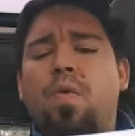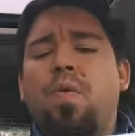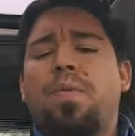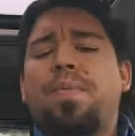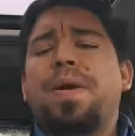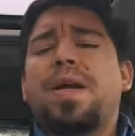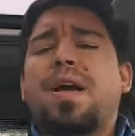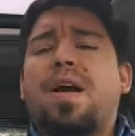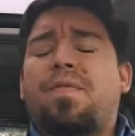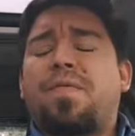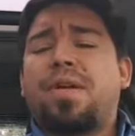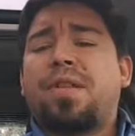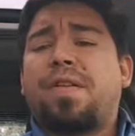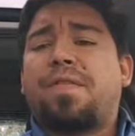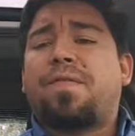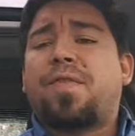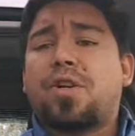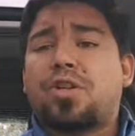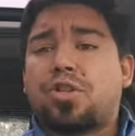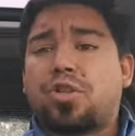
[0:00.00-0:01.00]
we'll be covering
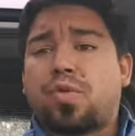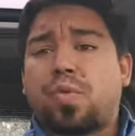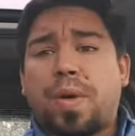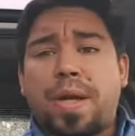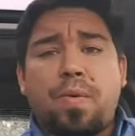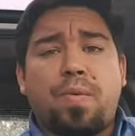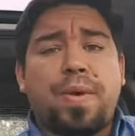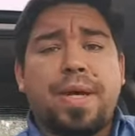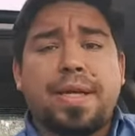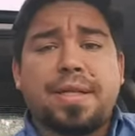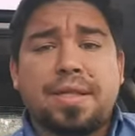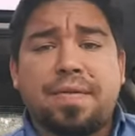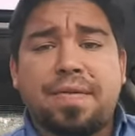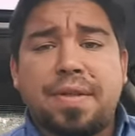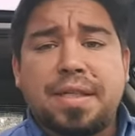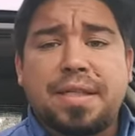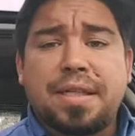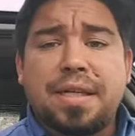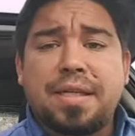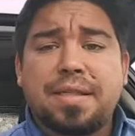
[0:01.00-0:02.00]
the first 3 weeks of
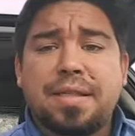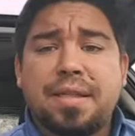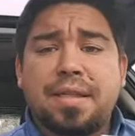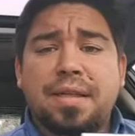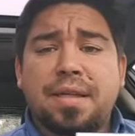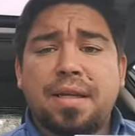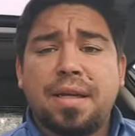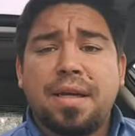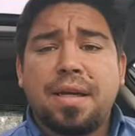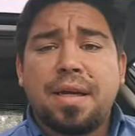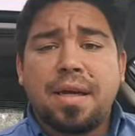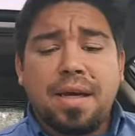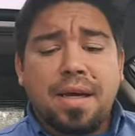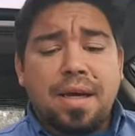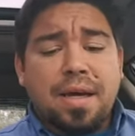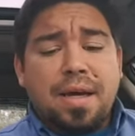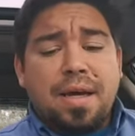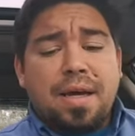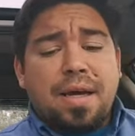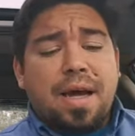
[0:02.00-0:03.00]
the season,
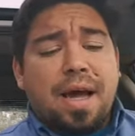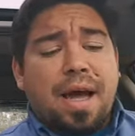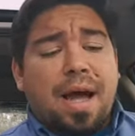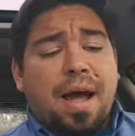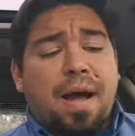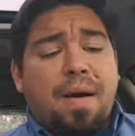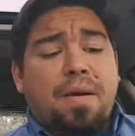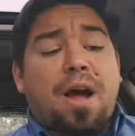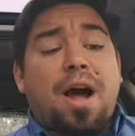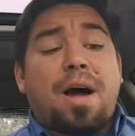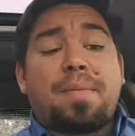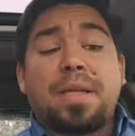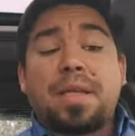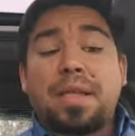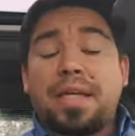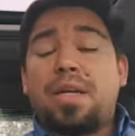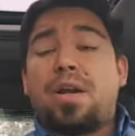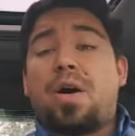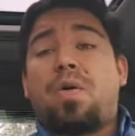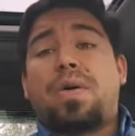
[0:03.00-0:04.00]

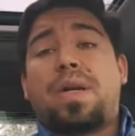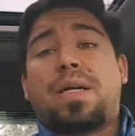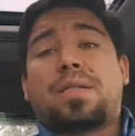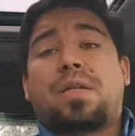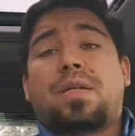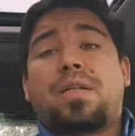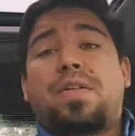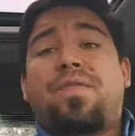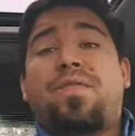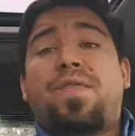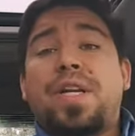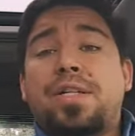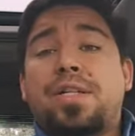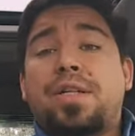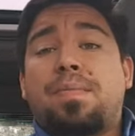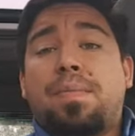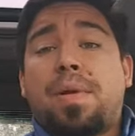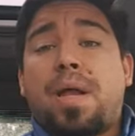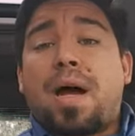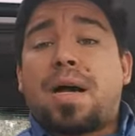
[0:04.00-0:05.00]
commonly known as our
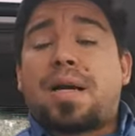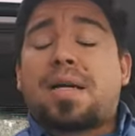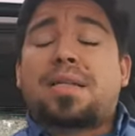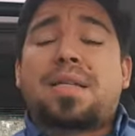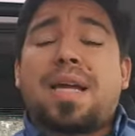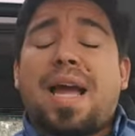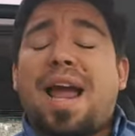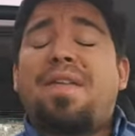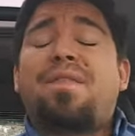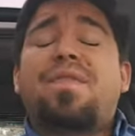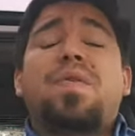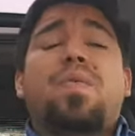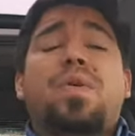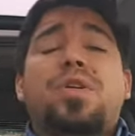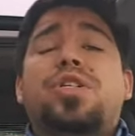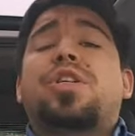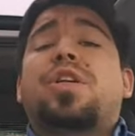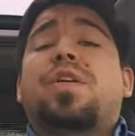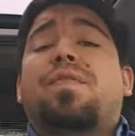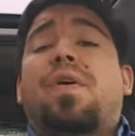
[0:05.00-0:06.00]
division block, as
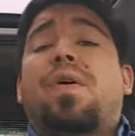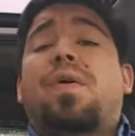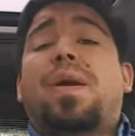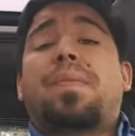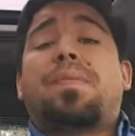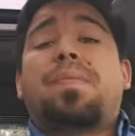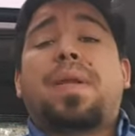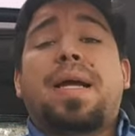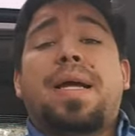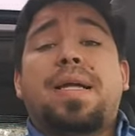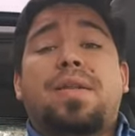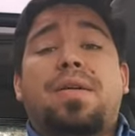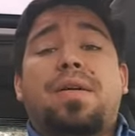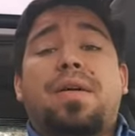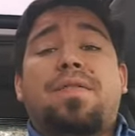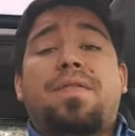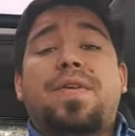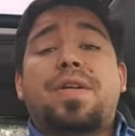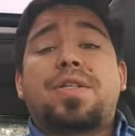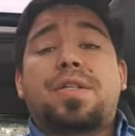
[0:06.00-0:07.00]
everyone should have already played their
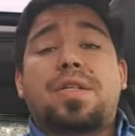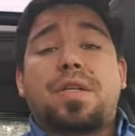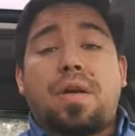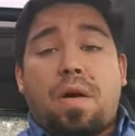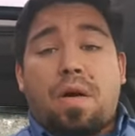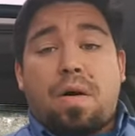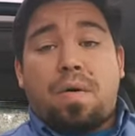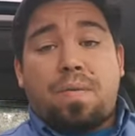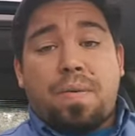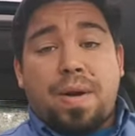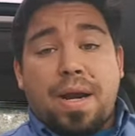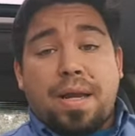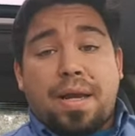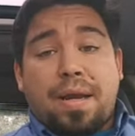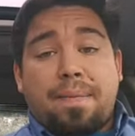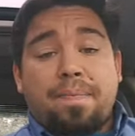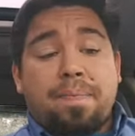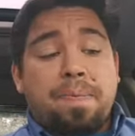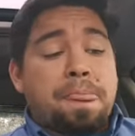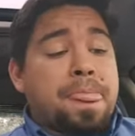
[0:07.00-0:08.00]
division
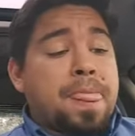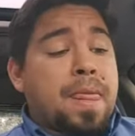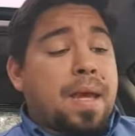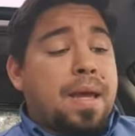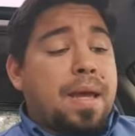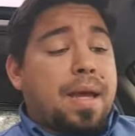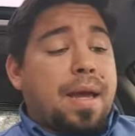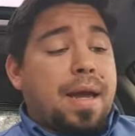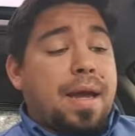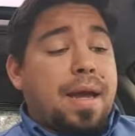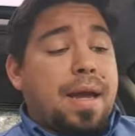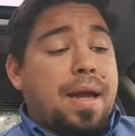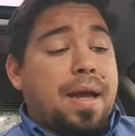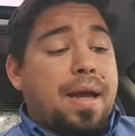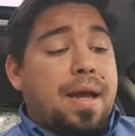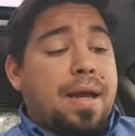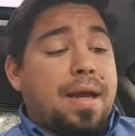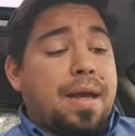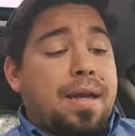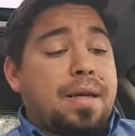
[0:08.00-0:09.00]
already,
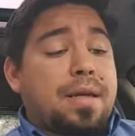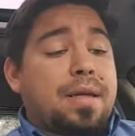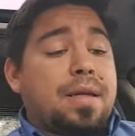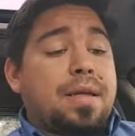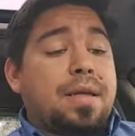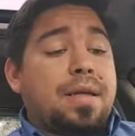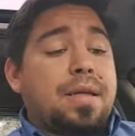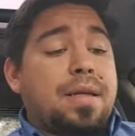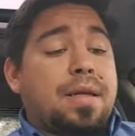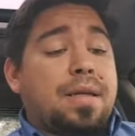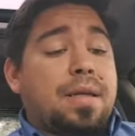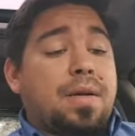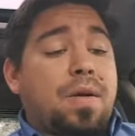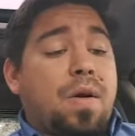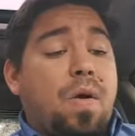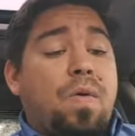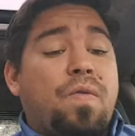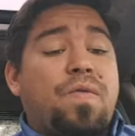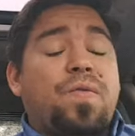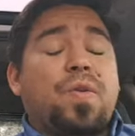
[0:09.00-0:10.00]
and
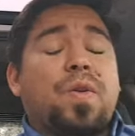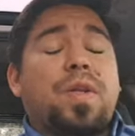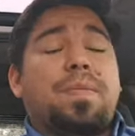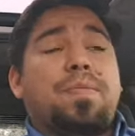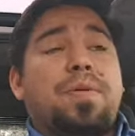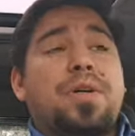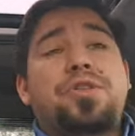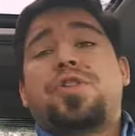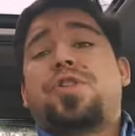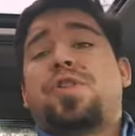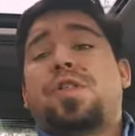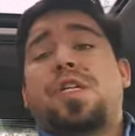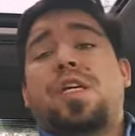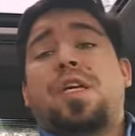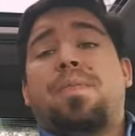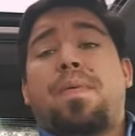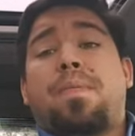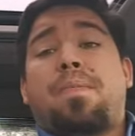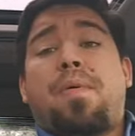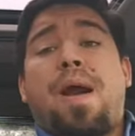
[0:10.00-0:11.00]
hopefully put your
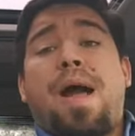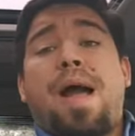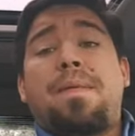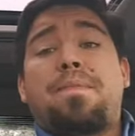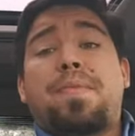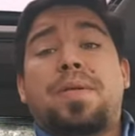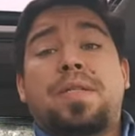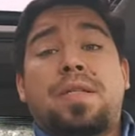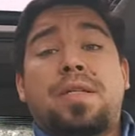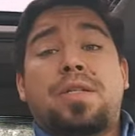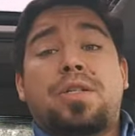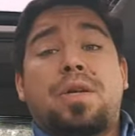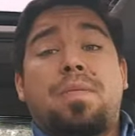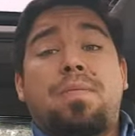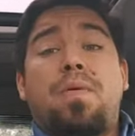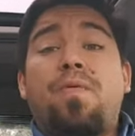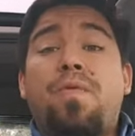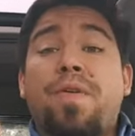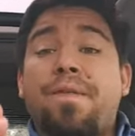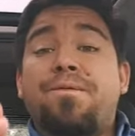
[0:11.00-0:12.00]
team in prime position
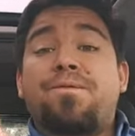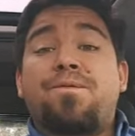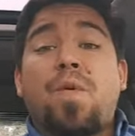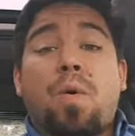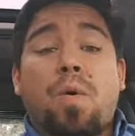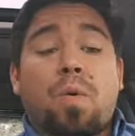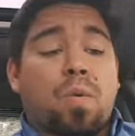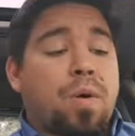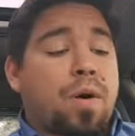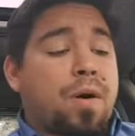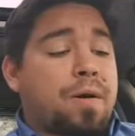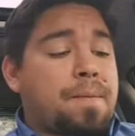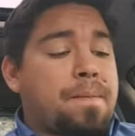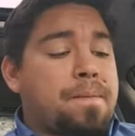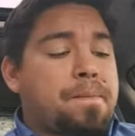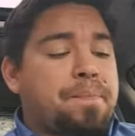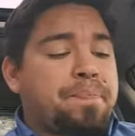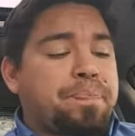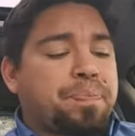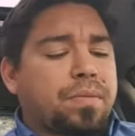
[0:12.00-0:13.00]
moving forward.
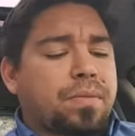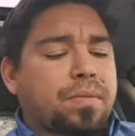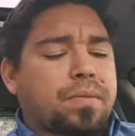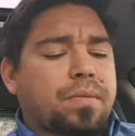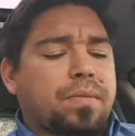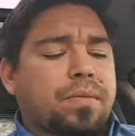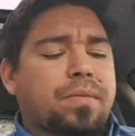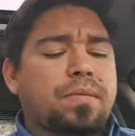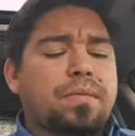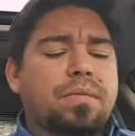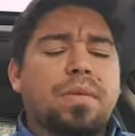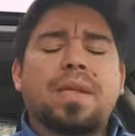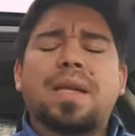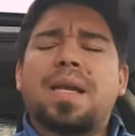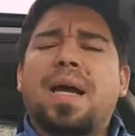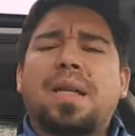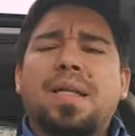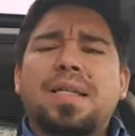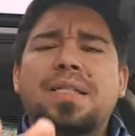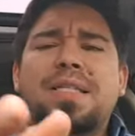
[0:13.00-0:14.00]

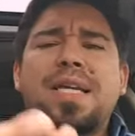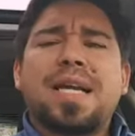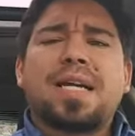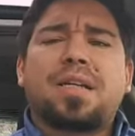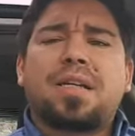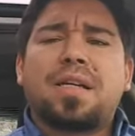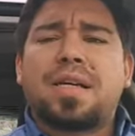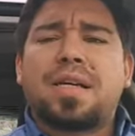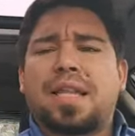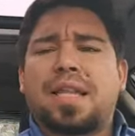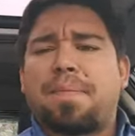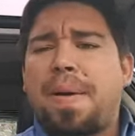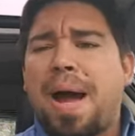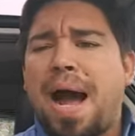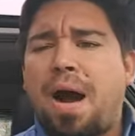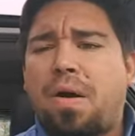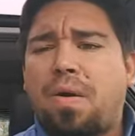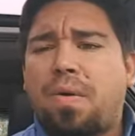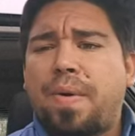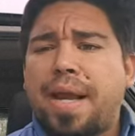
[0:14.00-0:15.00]
Now let's take a at the
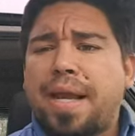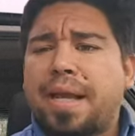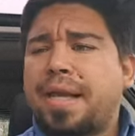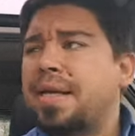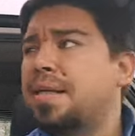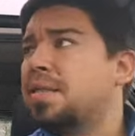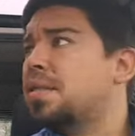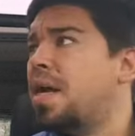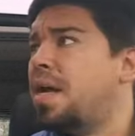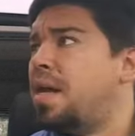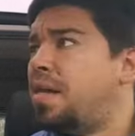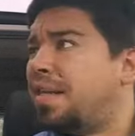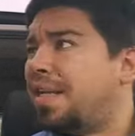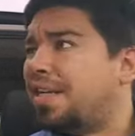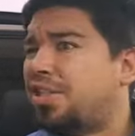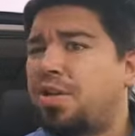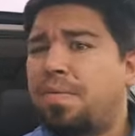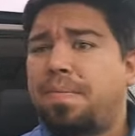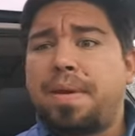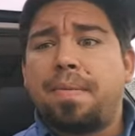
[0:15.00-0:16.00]
power rankings.
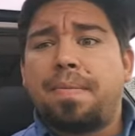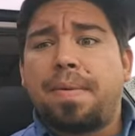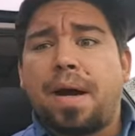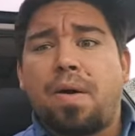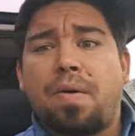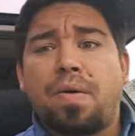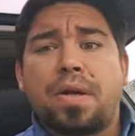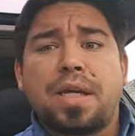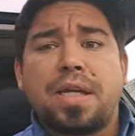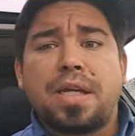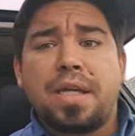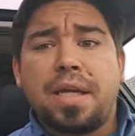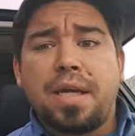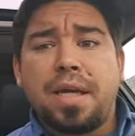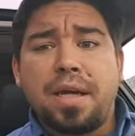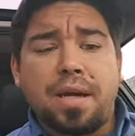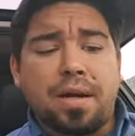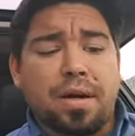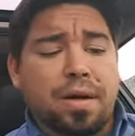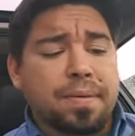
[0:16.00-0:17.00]
That should be about
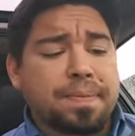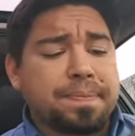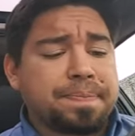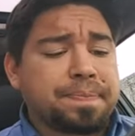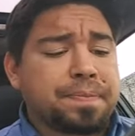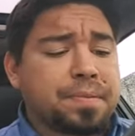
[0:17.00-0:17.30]
here.